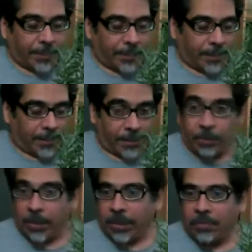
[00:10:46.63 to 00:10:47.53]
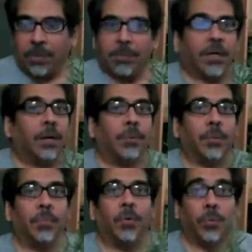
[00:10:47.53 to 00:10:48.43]
And I'm going to give it maybe a couple
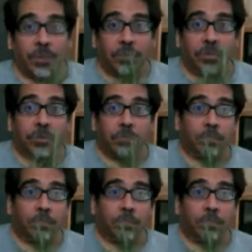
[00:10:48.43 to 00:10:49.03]
more weeks.